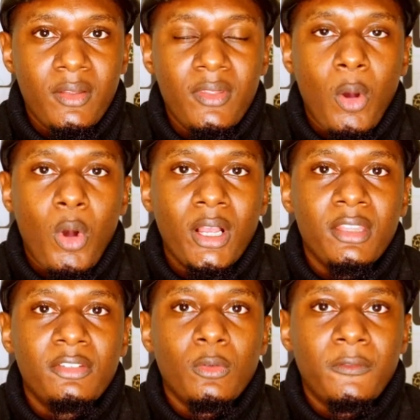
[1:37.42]
Their work
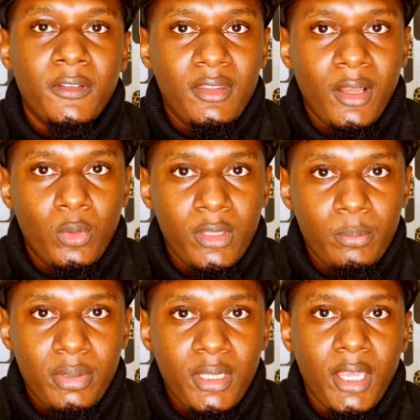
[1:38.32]
is to feed the
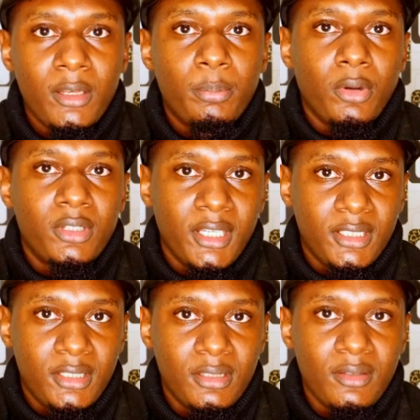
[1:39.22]
queen bee and
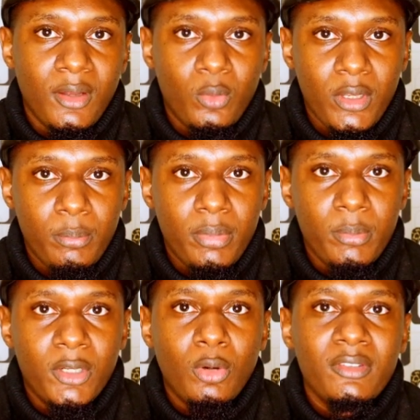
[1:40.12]
protect the queen bee,
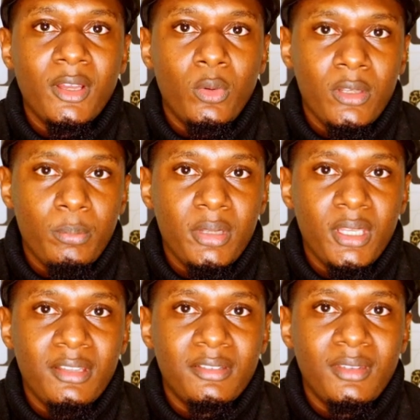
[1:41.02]
because the queen bee
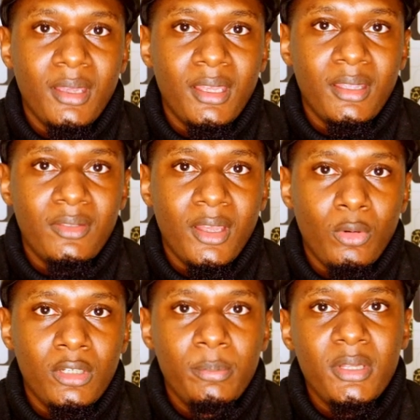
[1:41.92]
is the
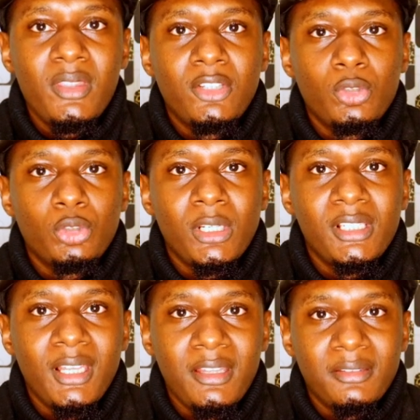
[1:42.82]
only bee that
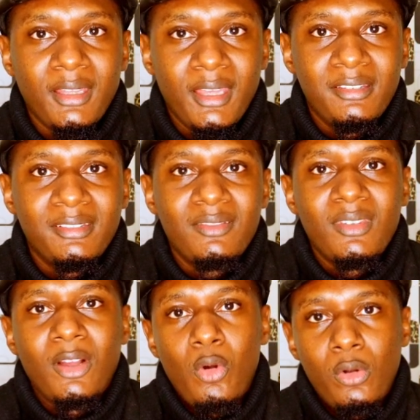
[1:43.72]
usually lays eggs in
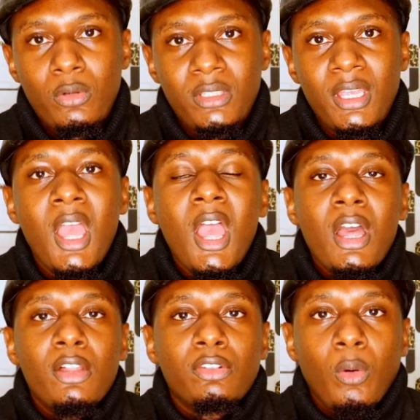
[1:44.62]
the colony.
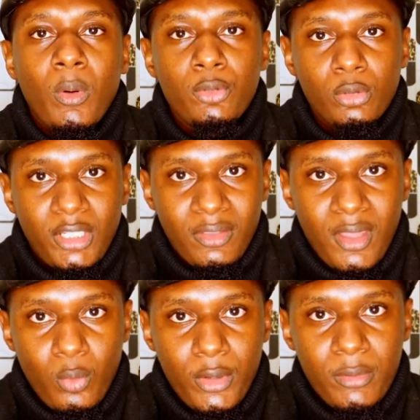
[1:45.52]
So when you take
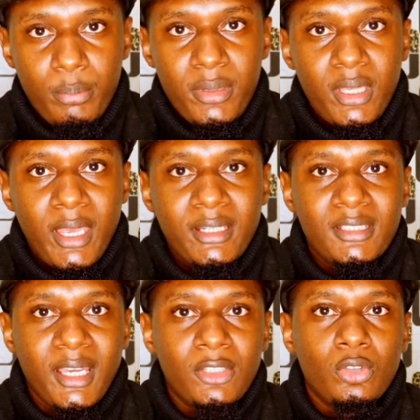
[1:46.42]
the queen bee and
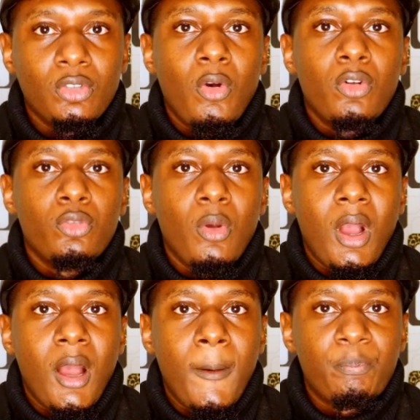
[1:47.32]
tie it on
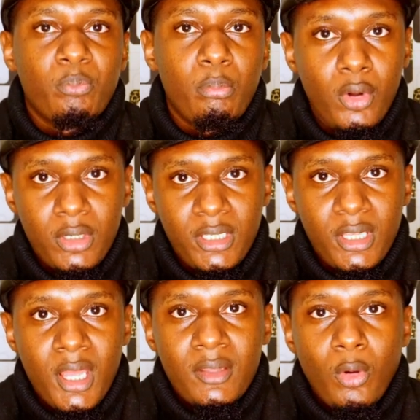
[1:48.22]
your body,
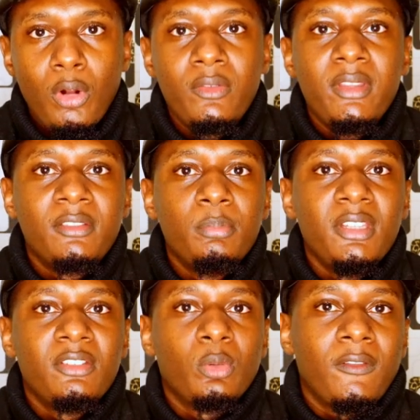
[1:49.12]
all these
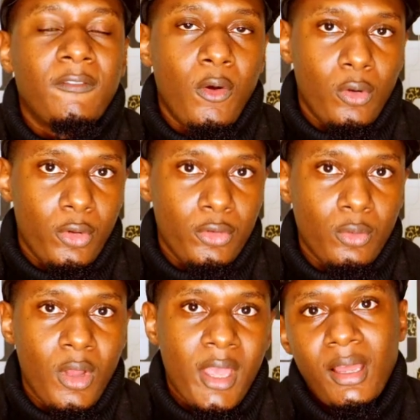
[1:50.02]
bees will follow you.
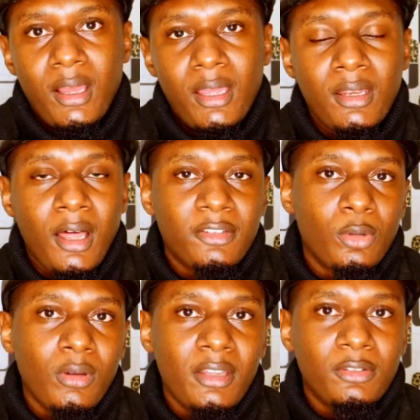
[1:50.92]
And as
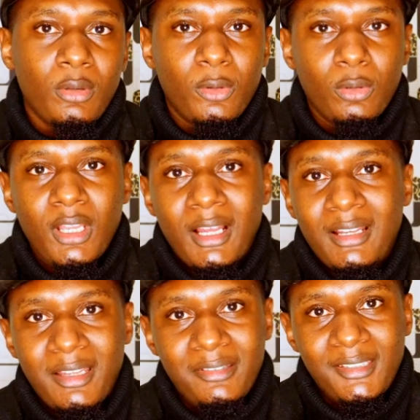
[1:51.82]
long as you are not
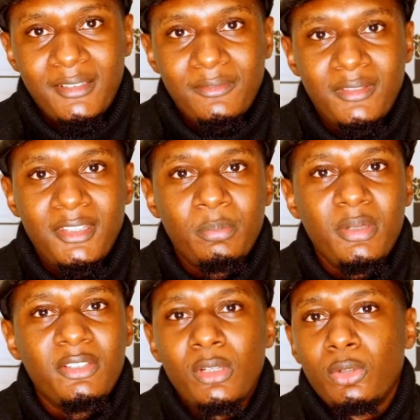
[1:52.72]
aggressive, these
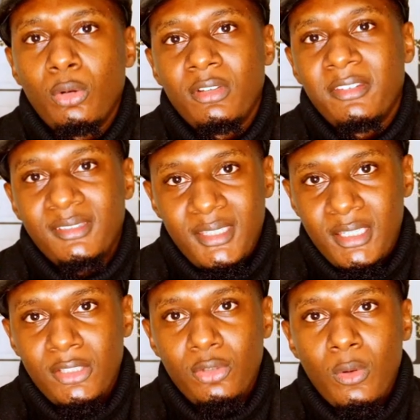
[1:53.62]
bees will not
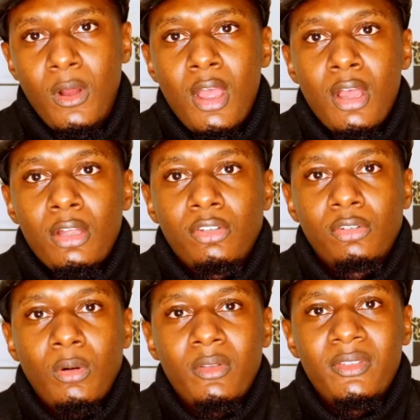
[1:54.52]
sting you.
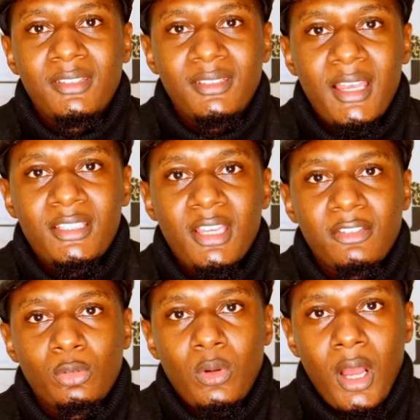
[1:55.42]
So this guy
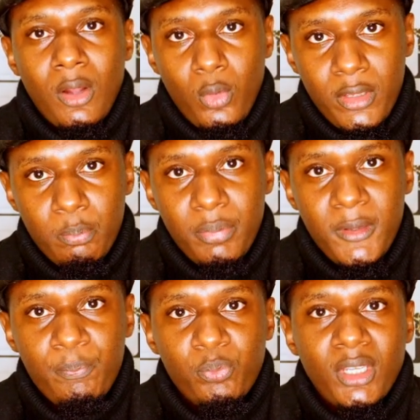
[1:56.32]
just took a queen
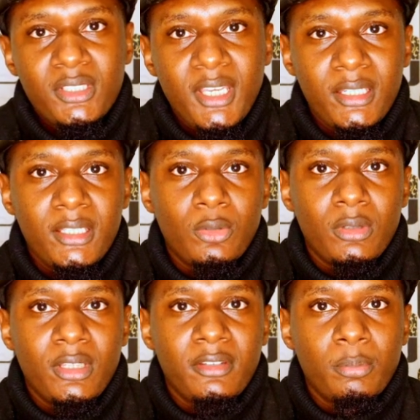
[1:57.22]
bee, tied it on
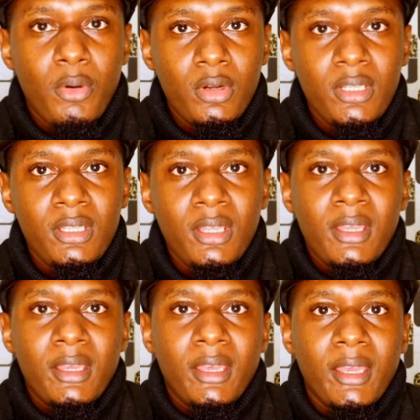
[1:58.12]
his body,
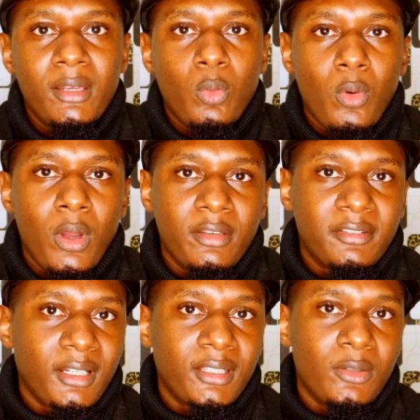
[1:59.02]
and
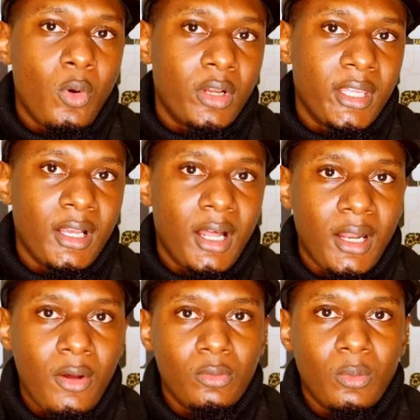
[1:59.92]
started walking
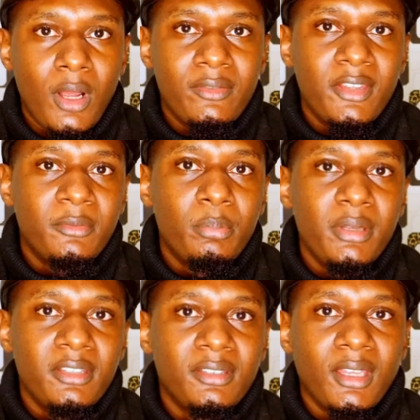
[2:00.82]
around while these
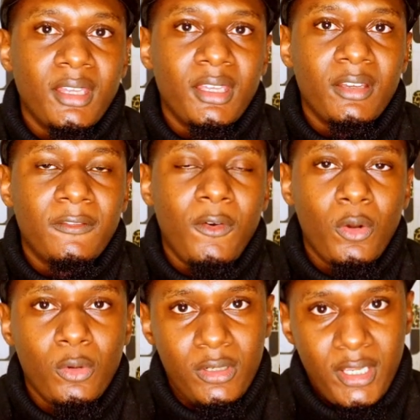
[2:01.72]
bees followed